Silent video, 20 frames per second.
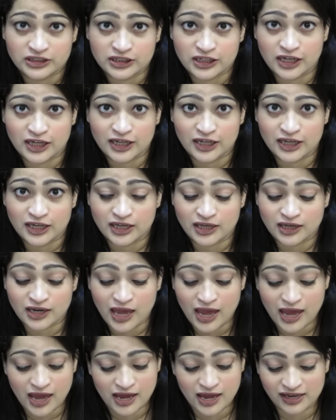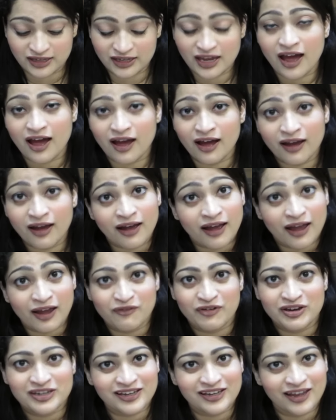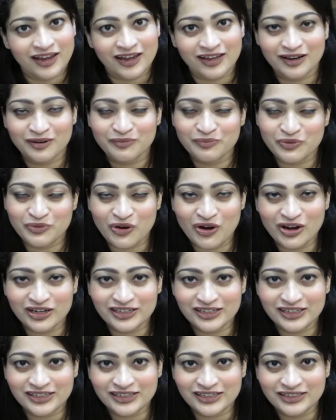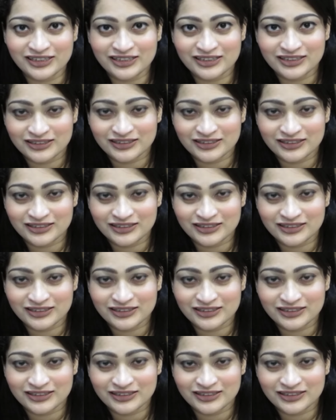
skin, and yeah, I went ahead and brought it.